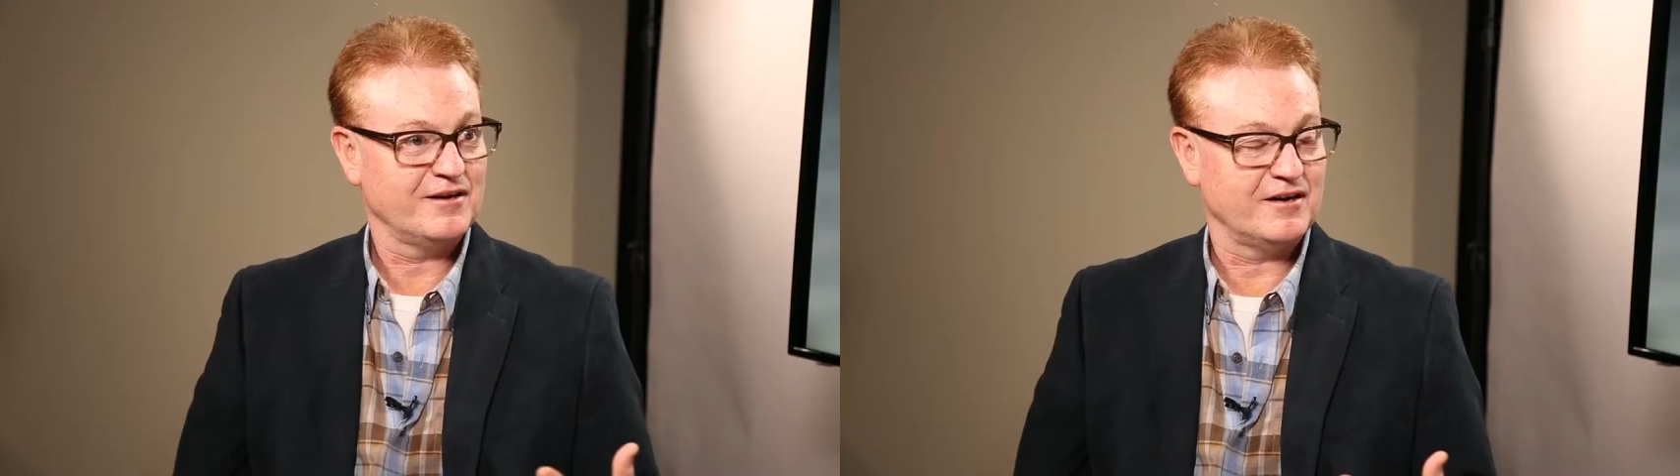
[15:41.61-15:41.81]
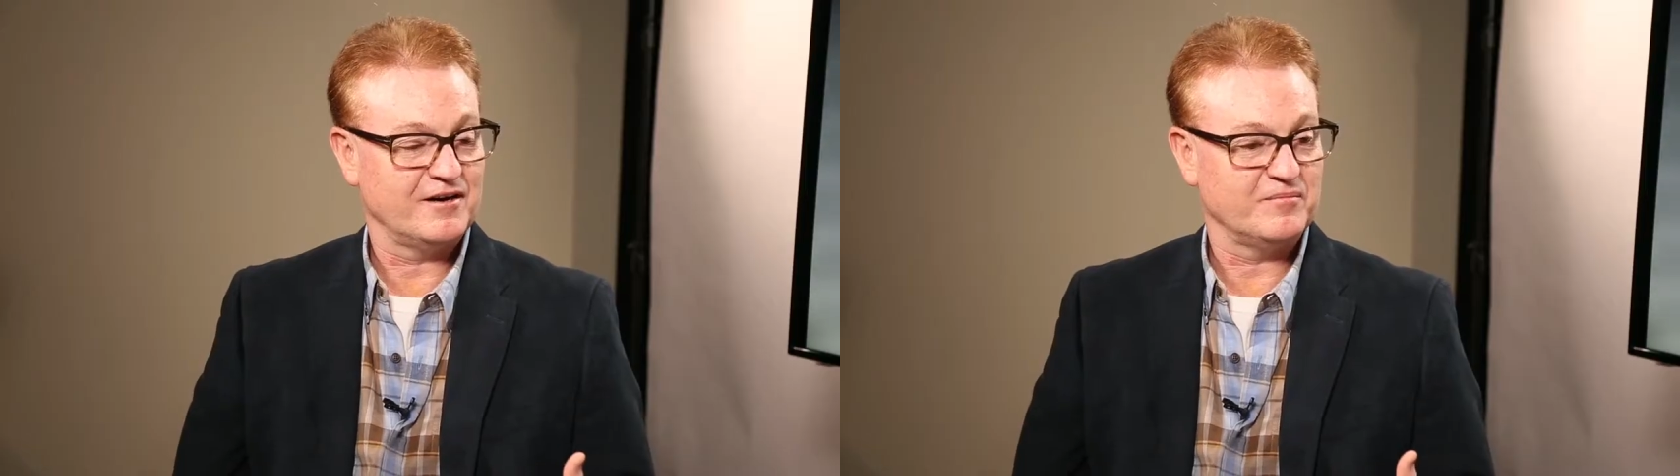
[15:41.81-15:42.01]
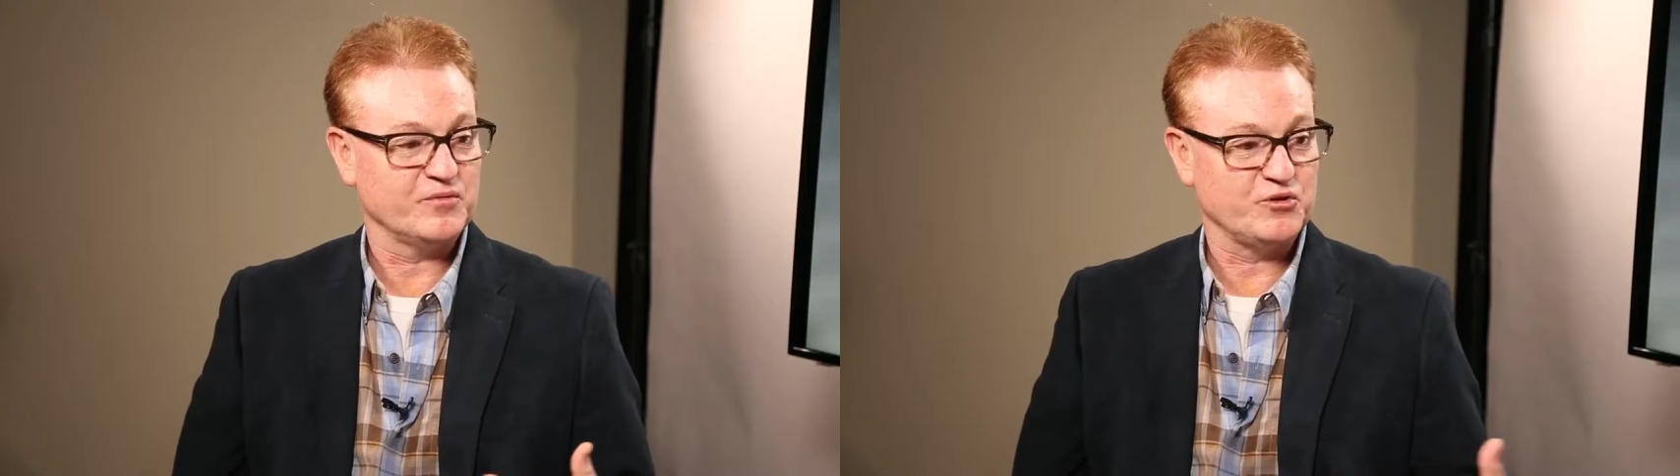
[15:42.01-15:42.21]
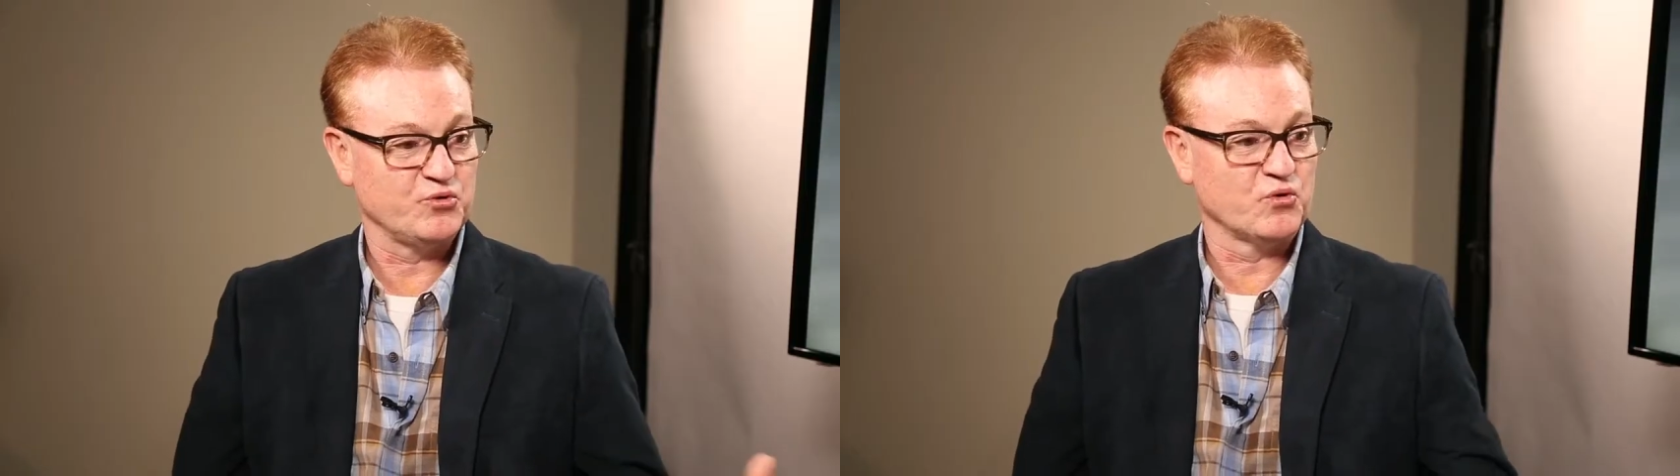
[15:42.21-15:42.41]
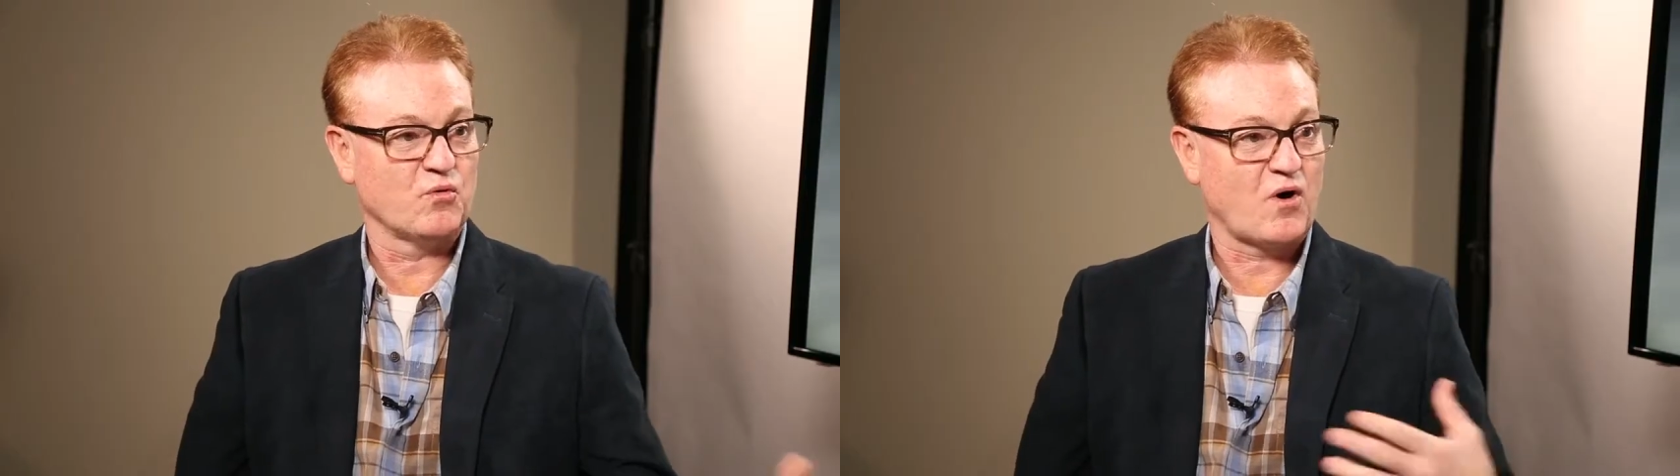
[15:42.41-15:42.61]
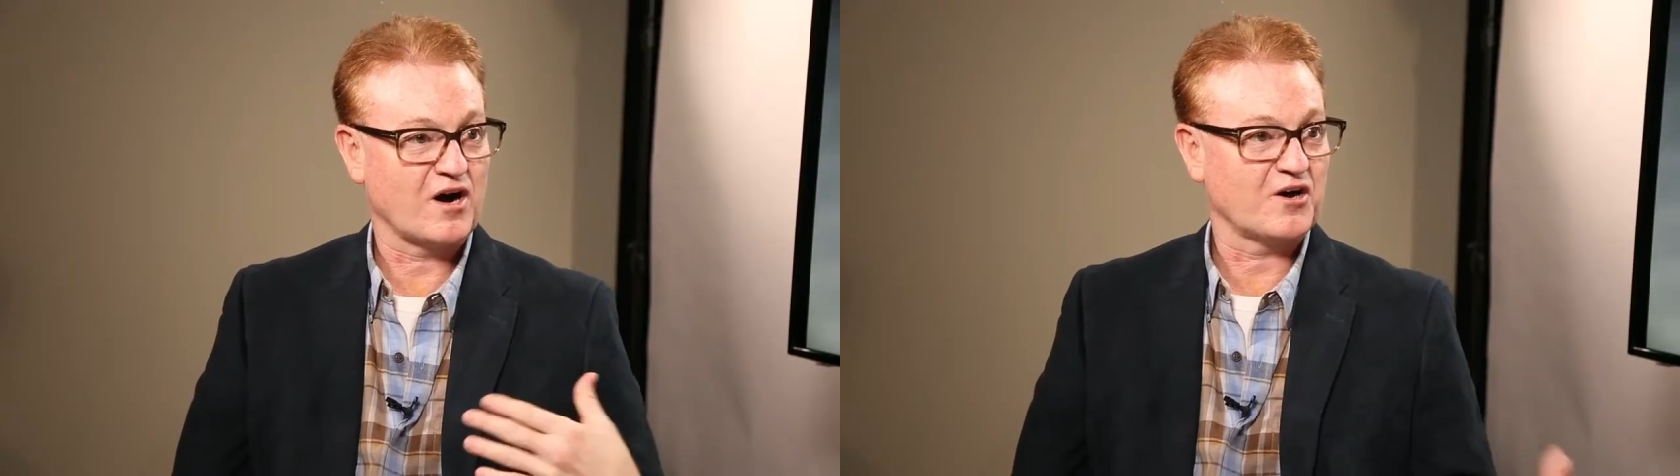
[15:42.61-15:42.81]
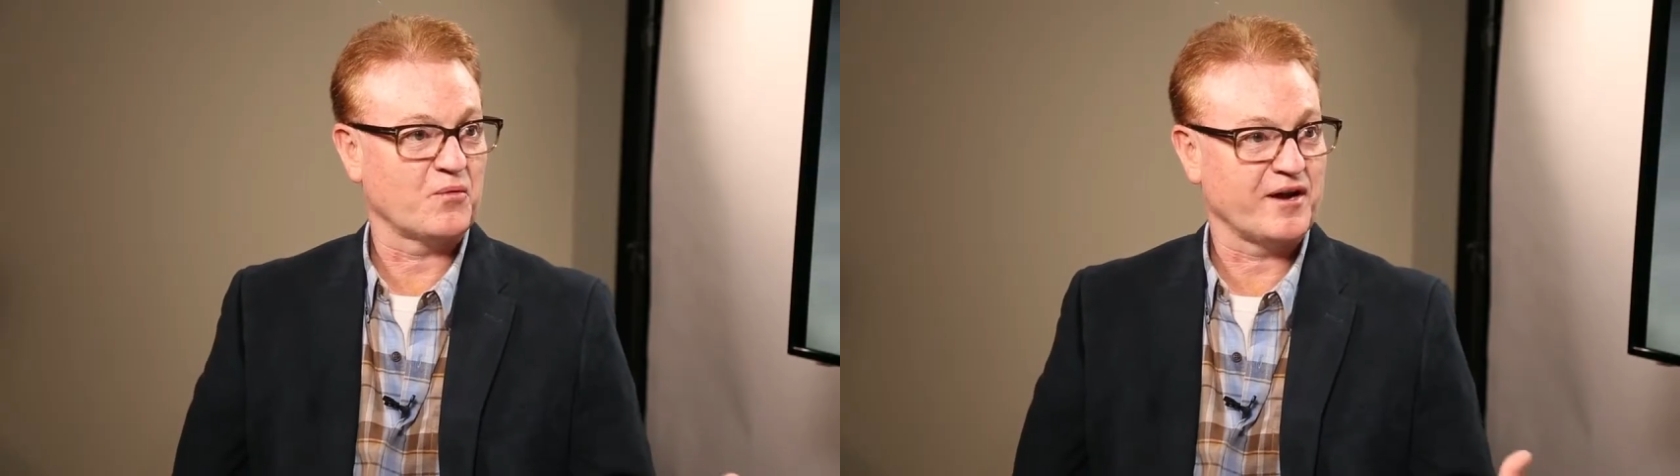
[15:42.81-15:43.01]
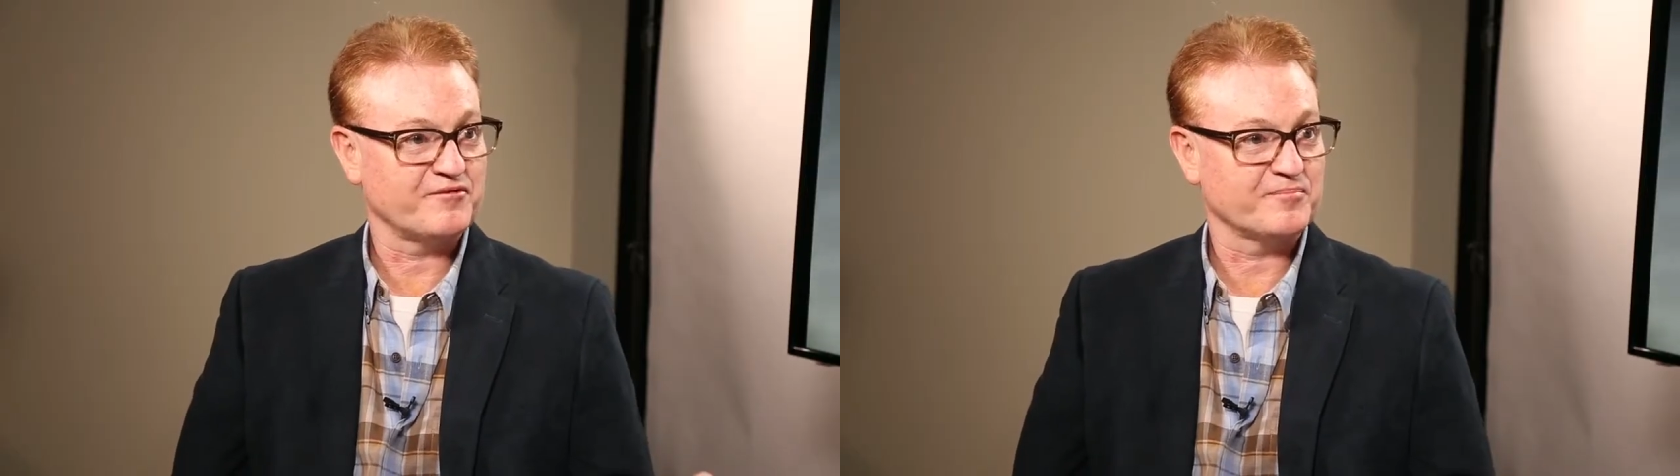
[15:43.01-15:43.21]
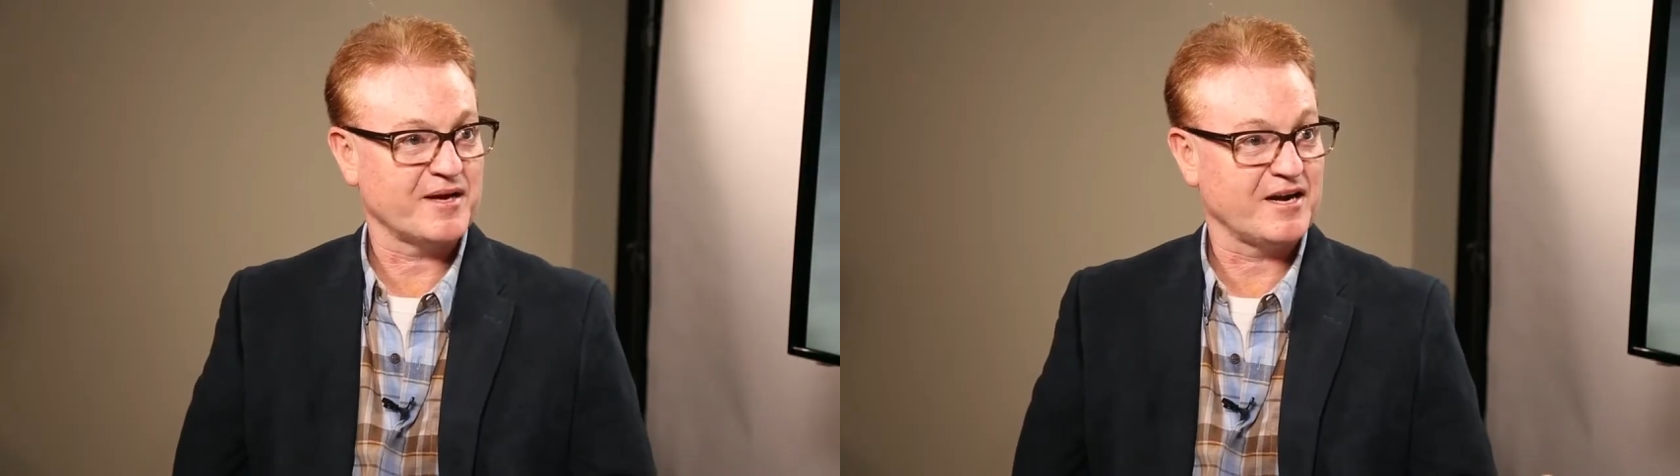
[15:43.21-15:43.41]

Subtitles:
You will walk away from